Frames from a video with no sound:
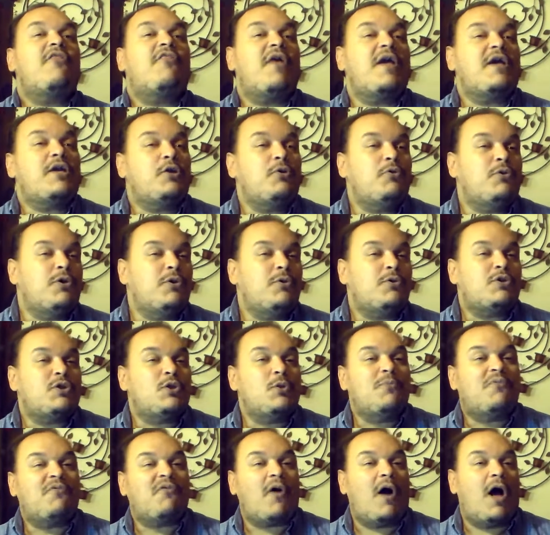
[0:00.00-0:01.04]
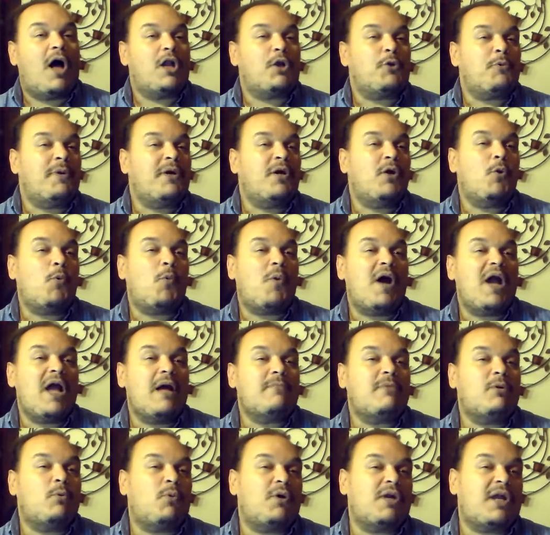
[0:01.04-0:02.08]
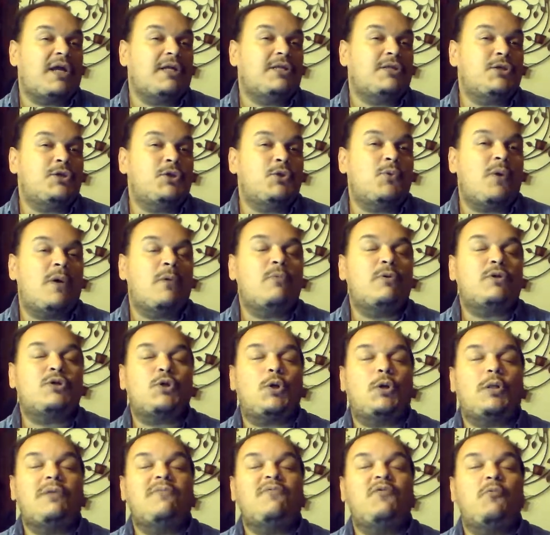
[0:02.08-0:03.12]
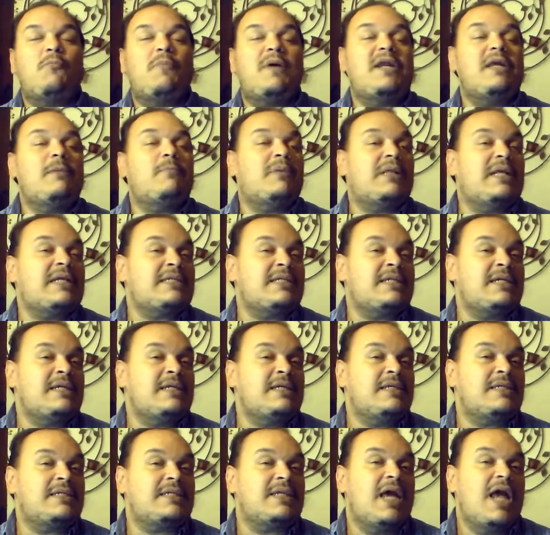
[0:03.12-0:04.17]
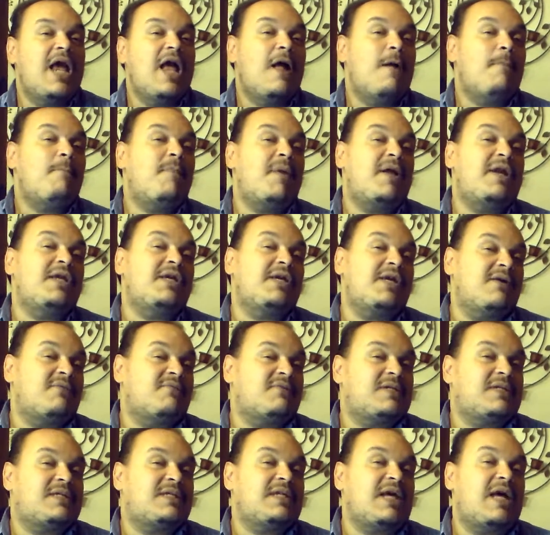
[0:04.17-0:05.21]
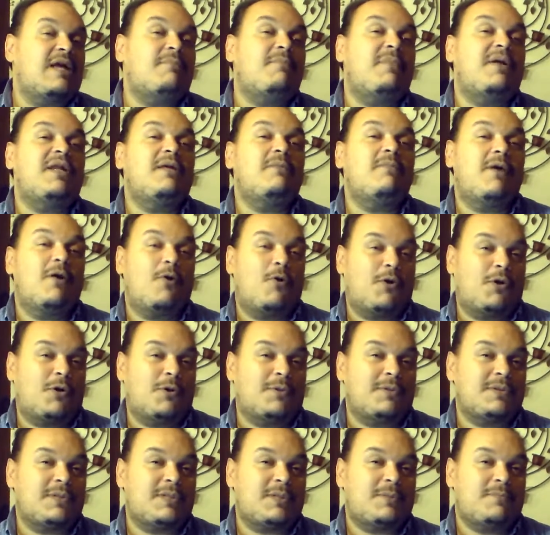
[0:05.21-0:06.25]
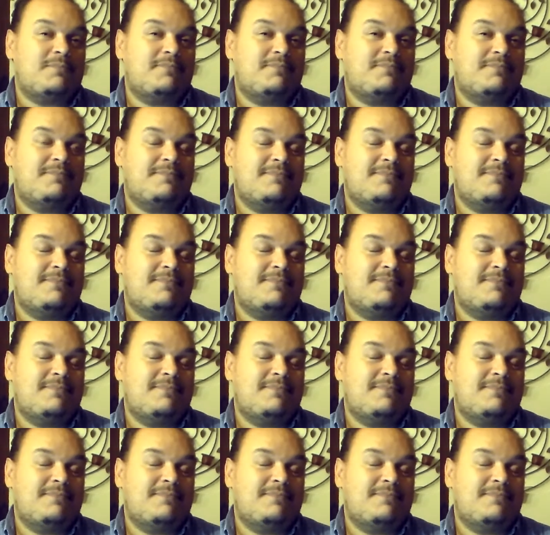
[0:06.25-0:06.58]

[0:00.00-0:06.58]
Thank you, YouTube, for honoring who I am and what I do. I wish all of you many blessings, many gifts, and many miracles.